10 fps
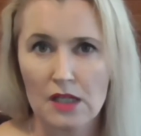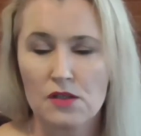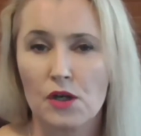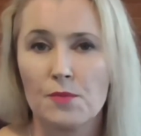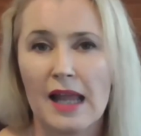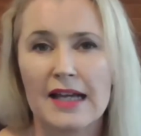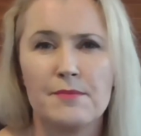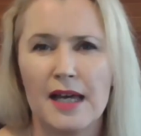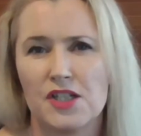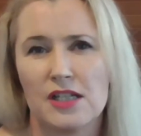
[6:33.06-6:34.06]
So black
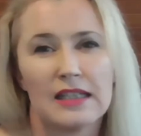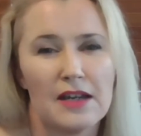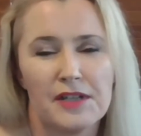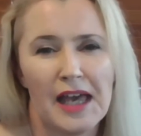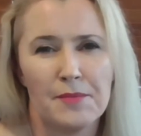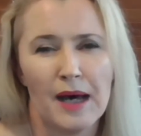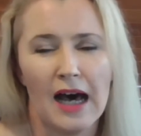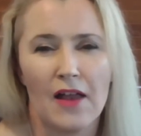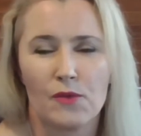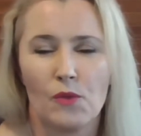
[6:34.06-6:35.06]
magic, left hand
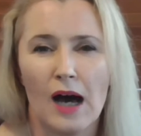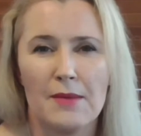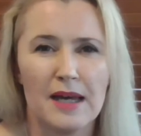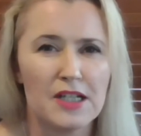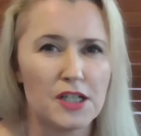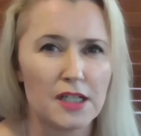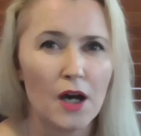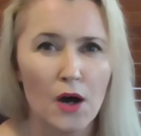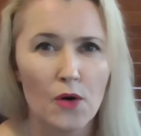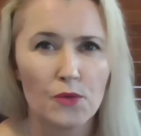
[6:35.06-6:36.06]
path, white magic,
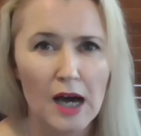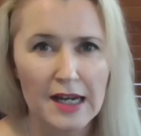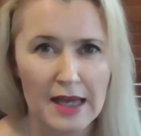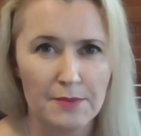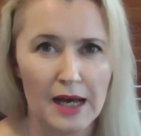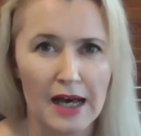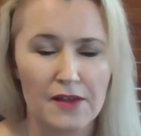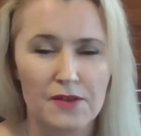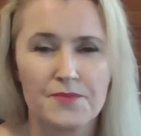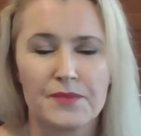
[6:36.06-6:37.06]
right hand
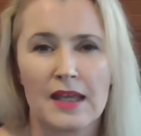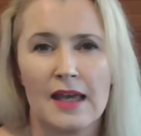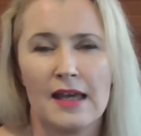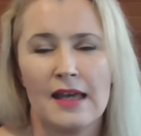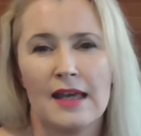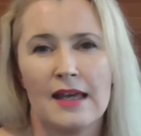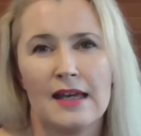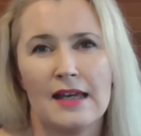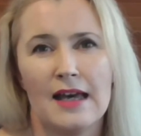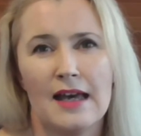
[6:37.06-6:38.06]
path.
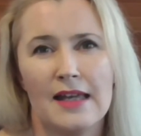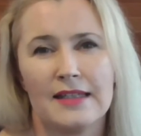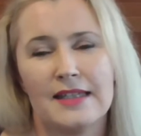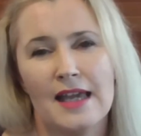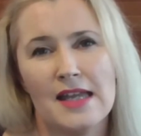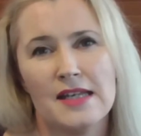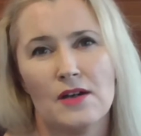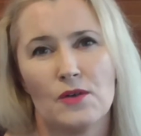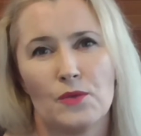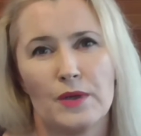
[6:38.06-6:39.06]

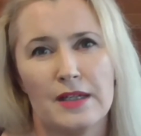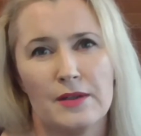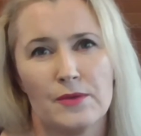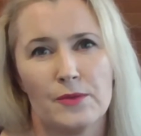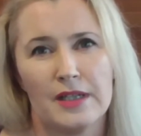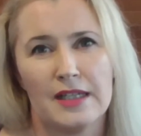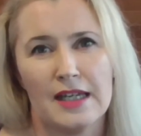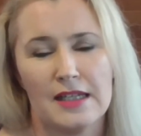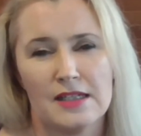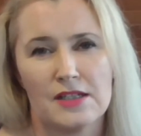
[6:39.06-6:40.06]
Again, we, we
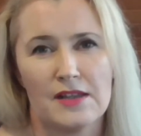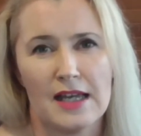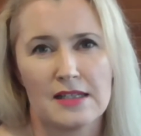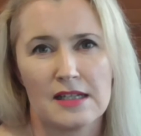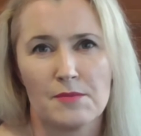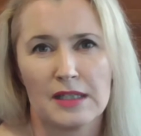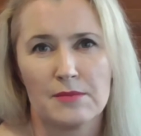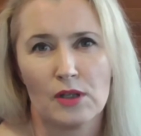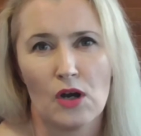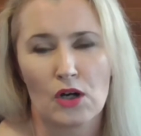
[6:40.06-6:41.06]
get into that
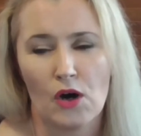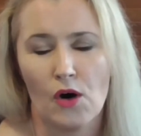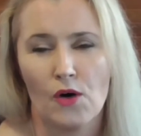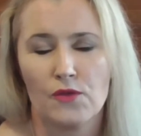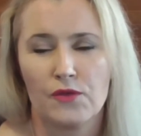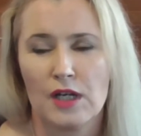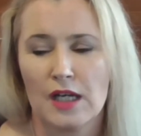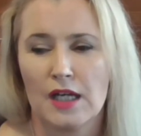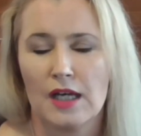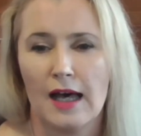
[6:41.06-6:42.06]
stumbling block of
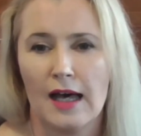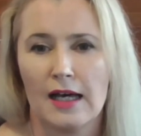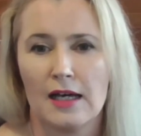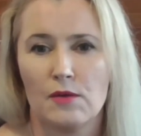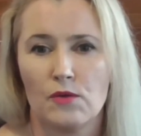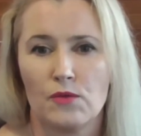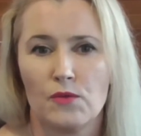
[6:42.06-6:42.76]
uh,